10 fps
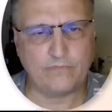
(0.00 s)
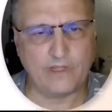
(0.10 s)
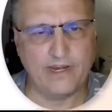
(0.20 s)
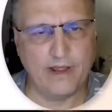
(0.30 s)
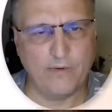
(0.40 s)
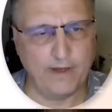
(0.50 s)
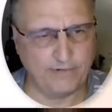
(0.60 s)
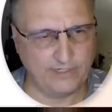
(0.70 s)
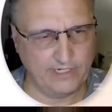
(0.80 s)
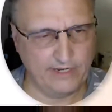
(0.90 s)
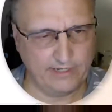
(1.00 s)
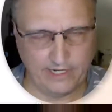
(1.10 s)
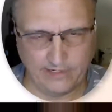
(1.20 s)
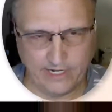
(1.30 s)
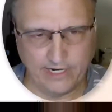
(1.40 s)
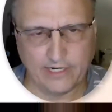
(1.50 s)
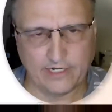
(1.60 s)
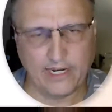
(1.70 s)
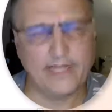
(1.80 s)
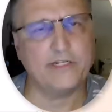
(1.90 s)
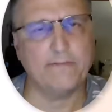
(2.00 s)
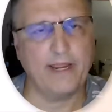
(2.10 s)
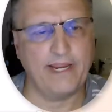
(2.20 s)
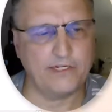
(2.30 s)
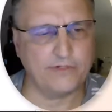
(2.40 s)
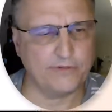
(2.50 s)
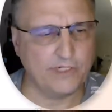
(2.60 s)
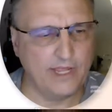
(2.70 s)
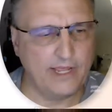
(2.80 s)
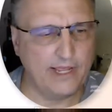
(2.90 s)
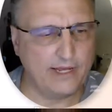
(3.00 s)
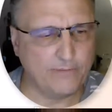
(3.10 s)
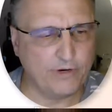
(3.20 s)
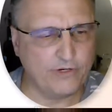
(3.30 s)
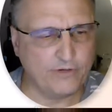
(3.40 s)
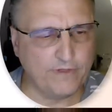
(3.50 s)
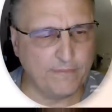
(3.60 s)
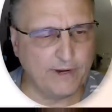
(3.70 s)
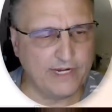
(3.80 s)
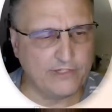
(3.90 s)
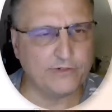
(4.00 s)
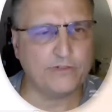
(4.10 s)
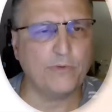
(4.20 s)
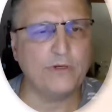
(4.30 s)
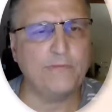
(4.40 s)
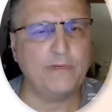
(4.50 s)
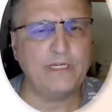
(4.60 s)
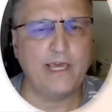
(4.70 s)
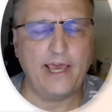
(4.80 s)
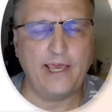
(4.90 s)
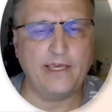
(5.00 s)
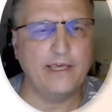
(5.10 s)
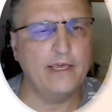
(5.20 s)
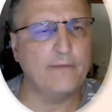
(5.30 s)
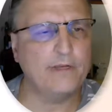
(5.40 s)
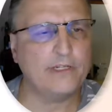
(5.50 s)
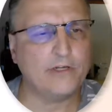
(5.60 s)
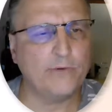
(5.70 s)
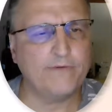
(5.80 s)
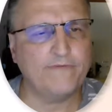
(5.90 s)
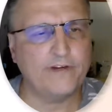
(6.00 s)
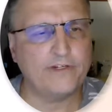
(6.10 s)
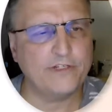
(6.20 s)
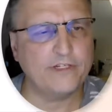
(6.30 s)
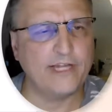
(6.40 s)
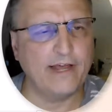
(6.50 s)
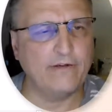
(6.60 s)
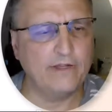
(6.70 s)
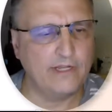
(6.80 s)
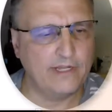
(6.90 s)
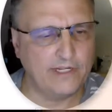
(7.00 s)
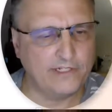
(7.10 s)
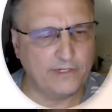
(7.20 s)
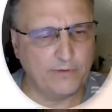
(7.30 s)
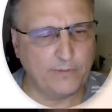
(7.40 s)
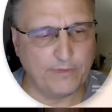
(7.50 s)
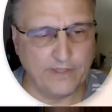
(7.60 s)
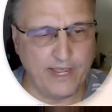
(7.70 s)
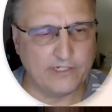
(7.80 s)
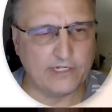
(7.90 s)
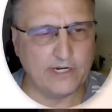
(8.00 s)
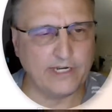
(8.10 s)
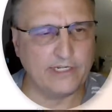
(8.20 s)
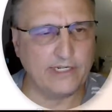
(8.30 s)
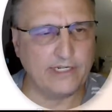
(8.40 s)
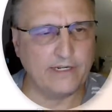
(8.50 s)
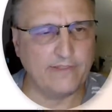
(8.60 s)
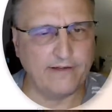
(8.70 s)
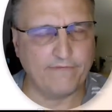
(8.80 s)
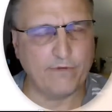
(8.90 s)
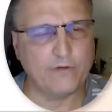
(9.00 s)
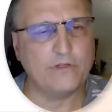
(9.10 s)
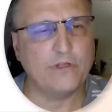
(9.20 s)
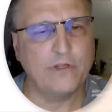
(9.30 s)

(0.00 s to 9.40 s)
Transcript: Now, I'm taking a glance at my answers, and I'm pretty sure that my answer is going to be K. But let's go ahead and finish this out. It's the only one that has a 19 in that first